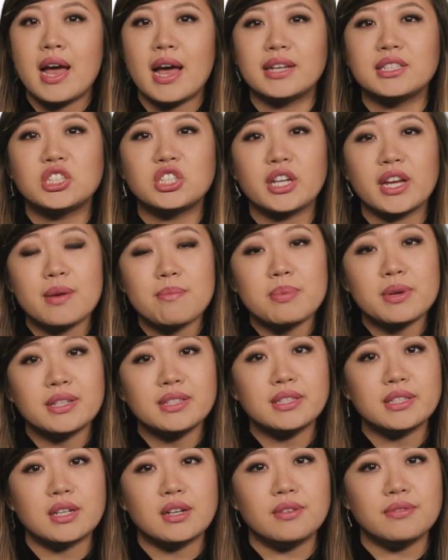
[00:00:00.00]
As
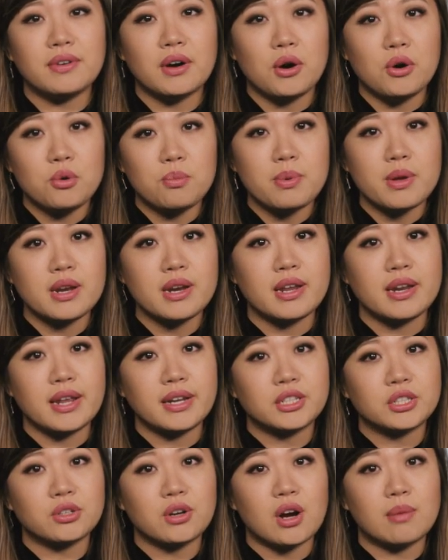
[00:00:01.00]
champions of open and
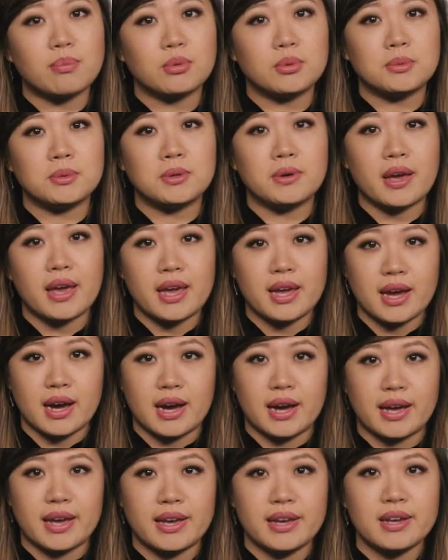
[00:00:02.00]
interoperable
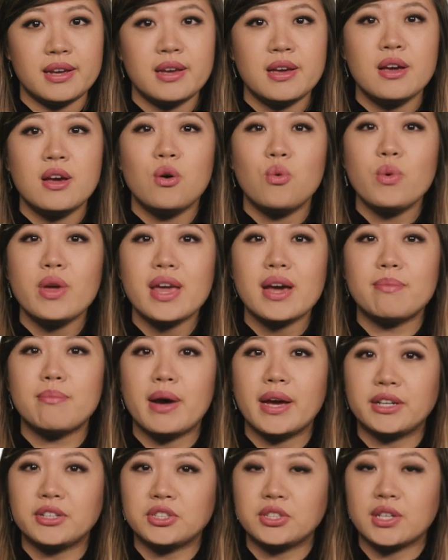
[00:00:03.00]
AI, we at
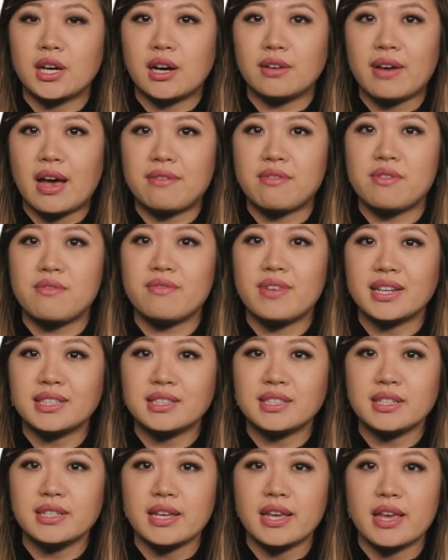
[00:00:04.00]
Microsoft have
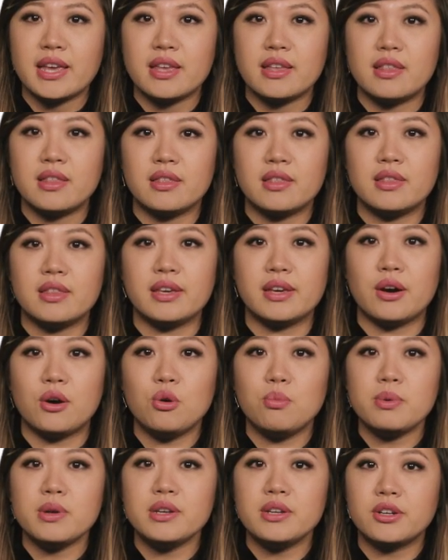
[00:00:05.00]
invested in the
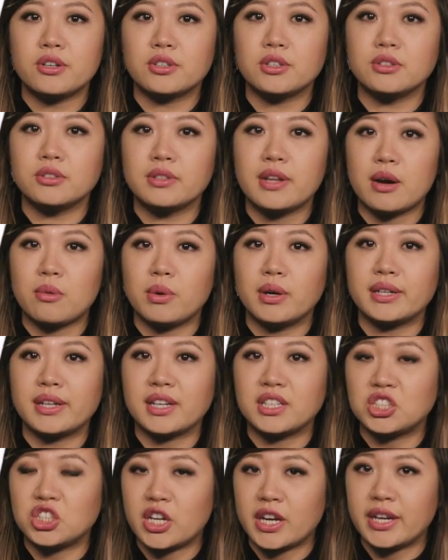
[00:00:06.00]
Open Neural Network
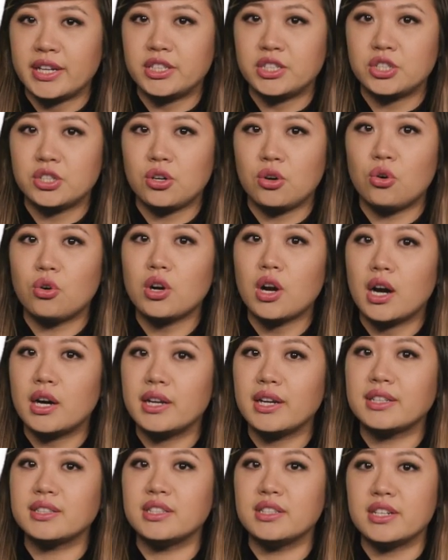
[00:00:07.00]
Exchange, or
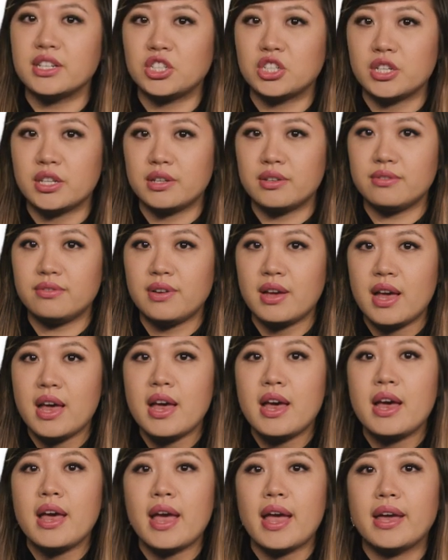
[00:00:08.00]
ONNX initiative,
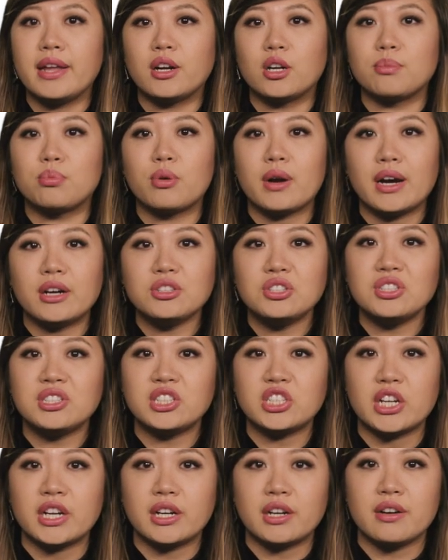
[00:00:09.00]
and are proud to
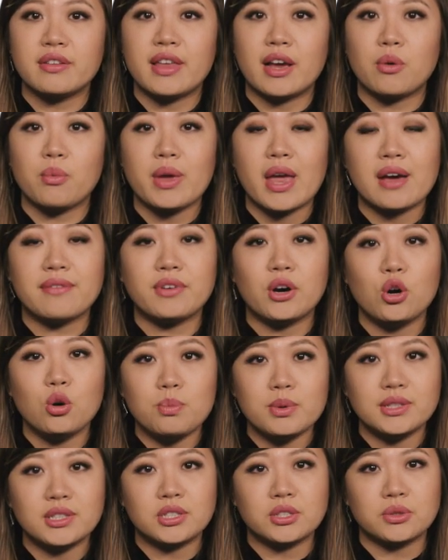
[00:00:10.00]
share that we have
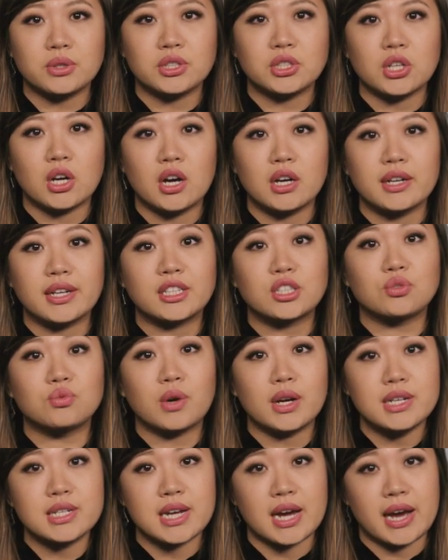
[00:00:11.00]
open sourced ONNX
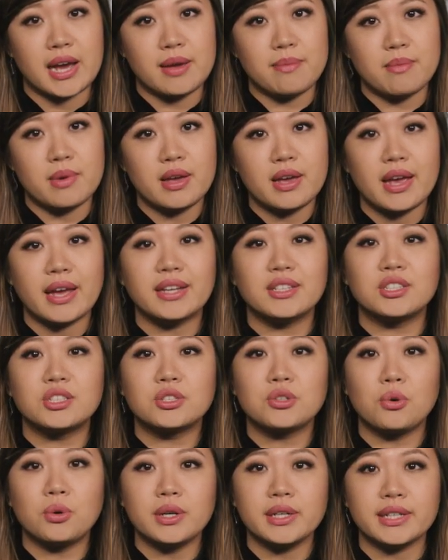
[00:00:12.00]
Runtime, a
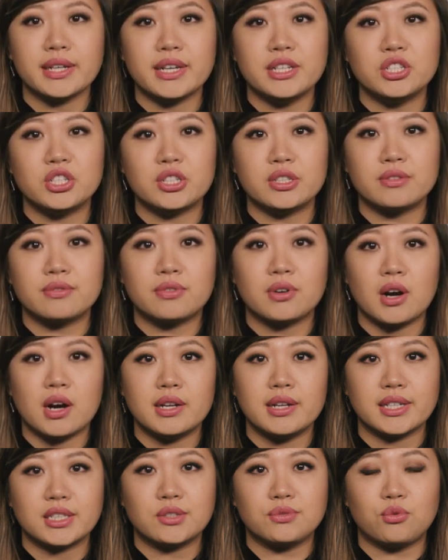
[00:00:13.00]
scoring engine for
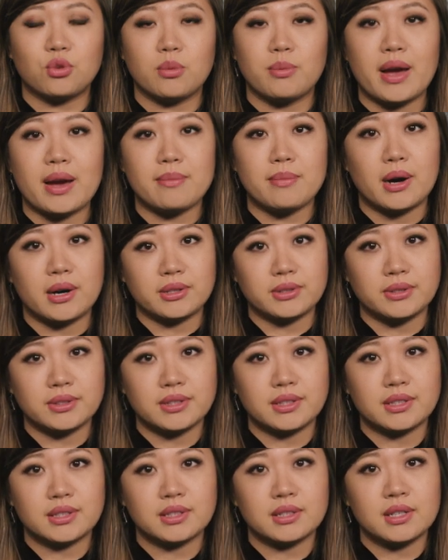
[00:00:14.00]
ONNX format
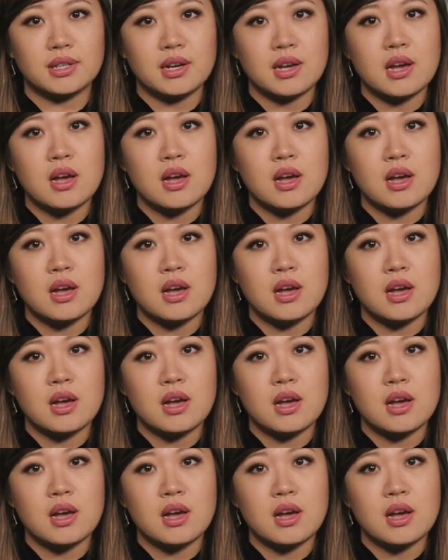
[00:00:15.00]
models.